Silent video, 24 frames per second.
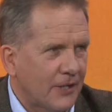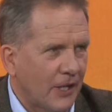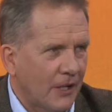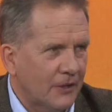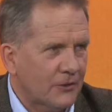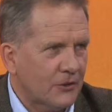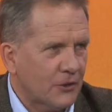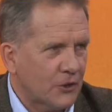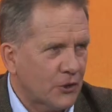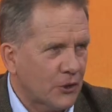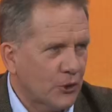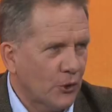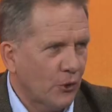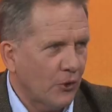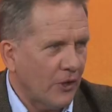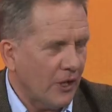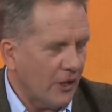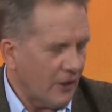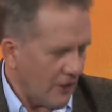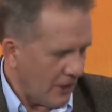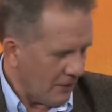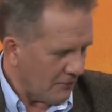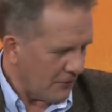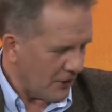Tell us a story.
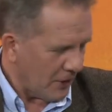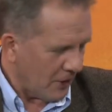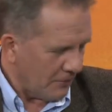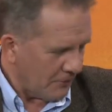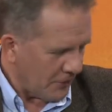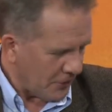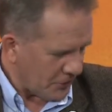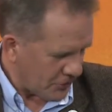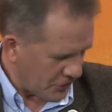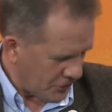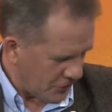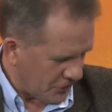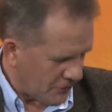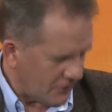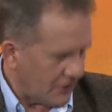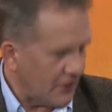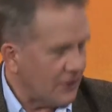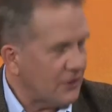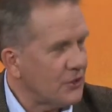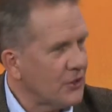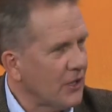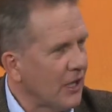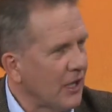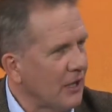I'm just
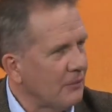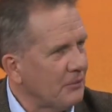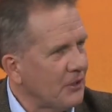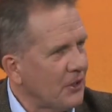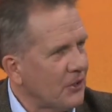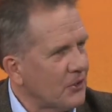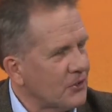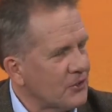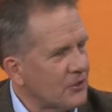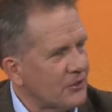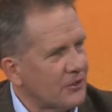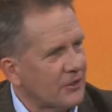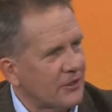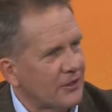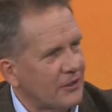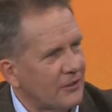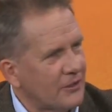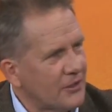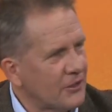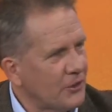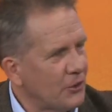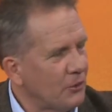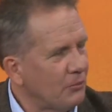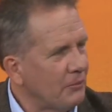in jail because
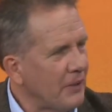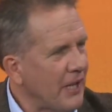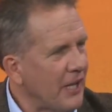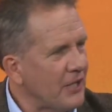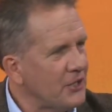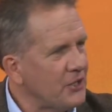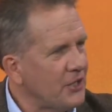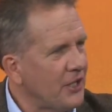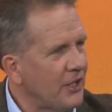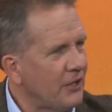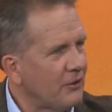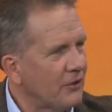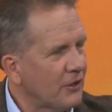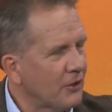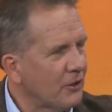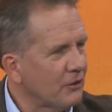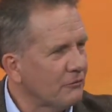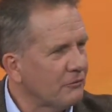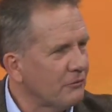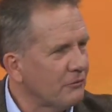this little badge here I got